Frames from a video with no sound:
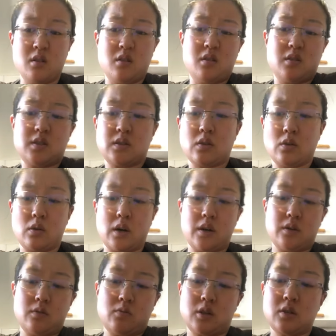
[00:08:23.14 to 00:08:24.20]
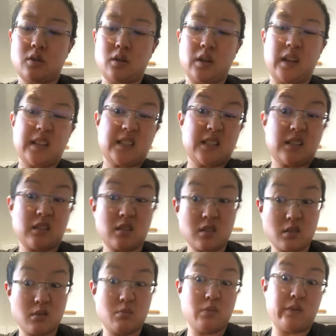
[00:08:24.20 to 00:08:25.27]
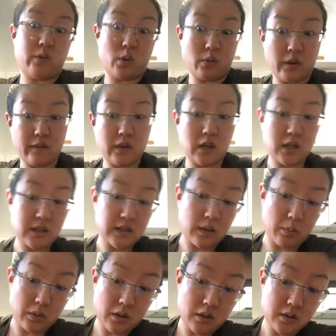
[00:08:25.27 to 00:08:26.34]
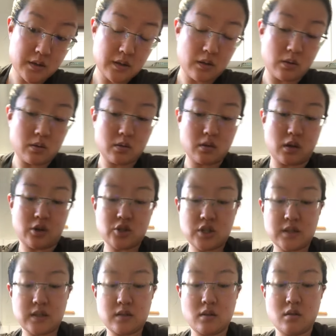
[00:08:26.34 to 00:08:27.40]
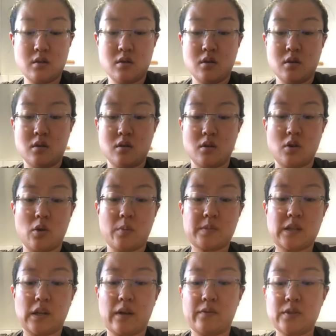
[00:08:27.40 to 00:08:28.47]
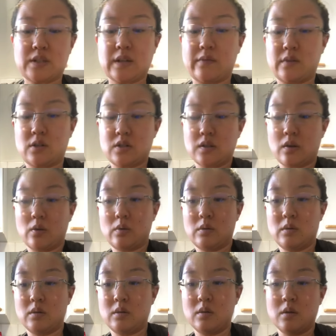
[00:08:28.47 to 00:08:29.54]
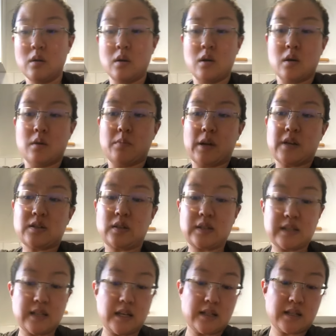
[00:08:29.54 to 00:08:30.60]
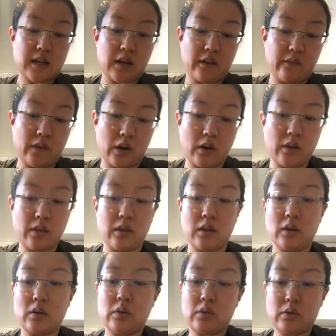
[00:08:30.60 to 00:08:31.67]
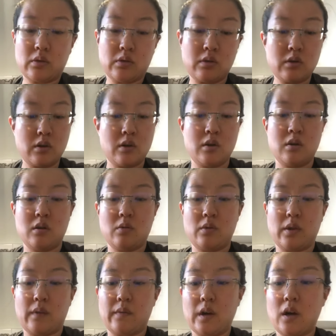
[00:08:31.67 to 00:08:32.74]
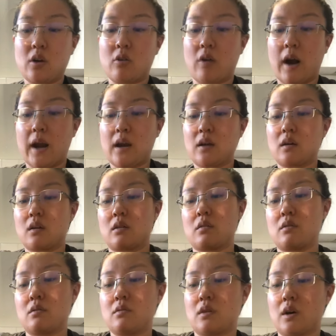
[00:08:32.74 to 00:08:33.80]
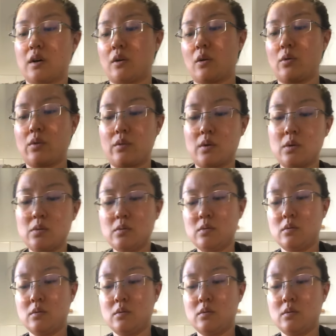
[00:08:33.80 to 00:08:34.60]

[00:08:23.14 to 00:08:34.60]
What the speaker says: So I don't want her to get sick before we even eat supper. So I'll just go up to level 7 or so. But as you can see, it's getting very thin with every crank I go through.